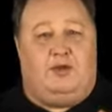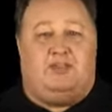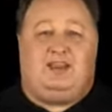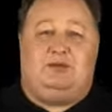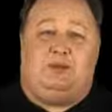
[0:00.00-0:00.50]
that
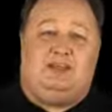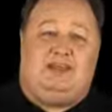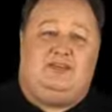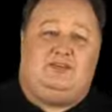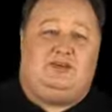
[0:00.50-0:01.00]
can be
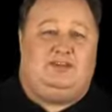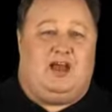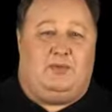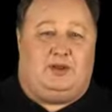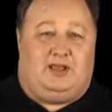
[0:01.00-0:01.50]
easily
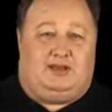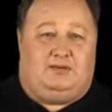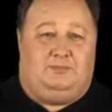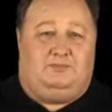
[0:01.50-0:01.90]
dominated.